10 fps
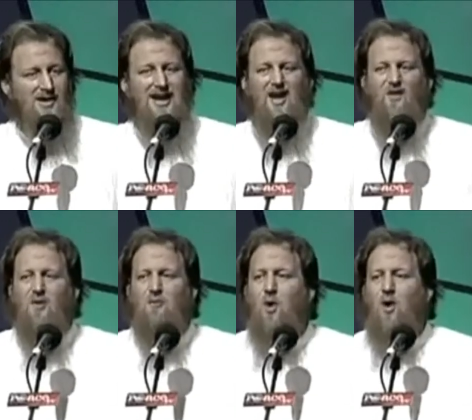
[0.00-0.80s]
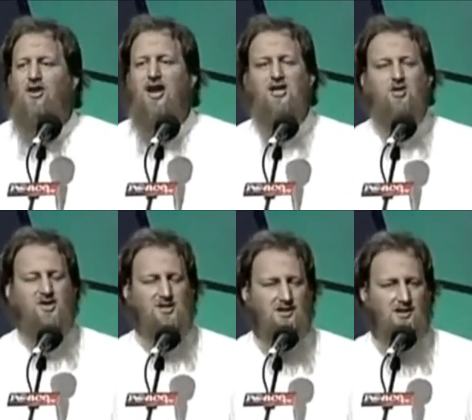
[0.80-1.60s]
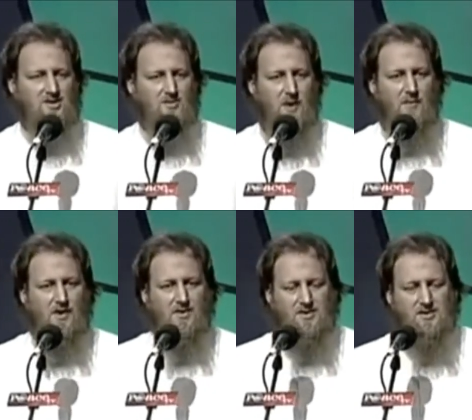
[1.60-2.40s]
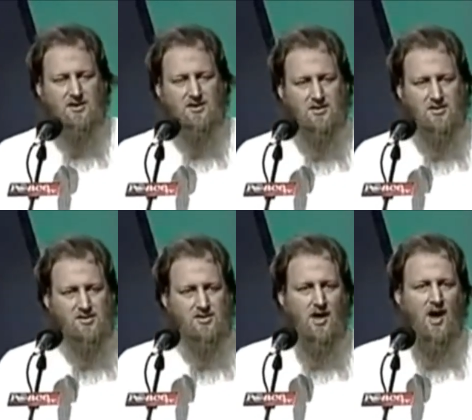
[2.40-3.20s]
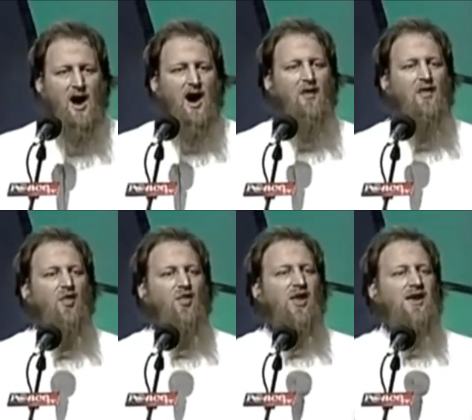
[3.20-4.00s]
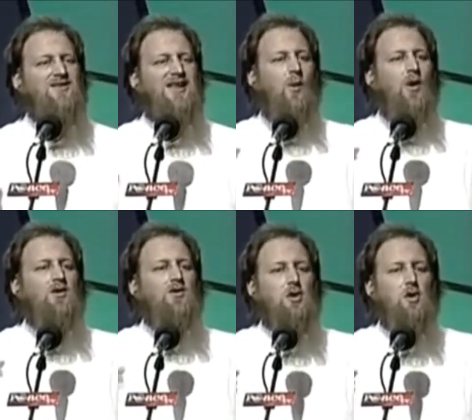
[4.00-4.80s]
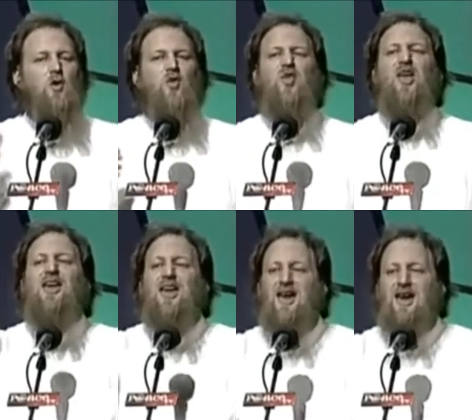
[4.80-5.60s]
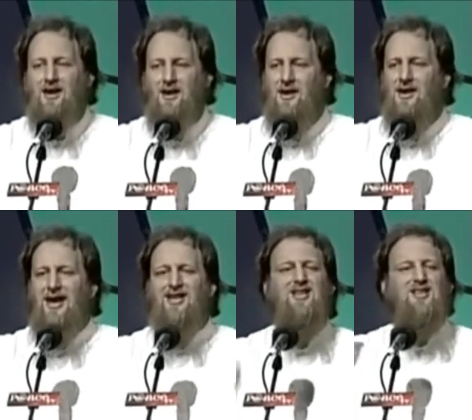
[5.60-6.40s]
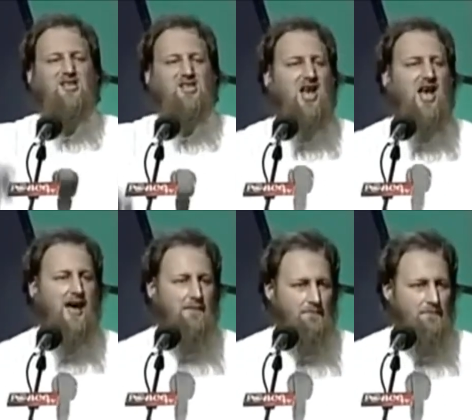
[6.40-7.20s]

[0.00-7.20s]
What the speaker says: Even more dangerous than this, my brothers and sisters, are the things that we do thinking it is Islam,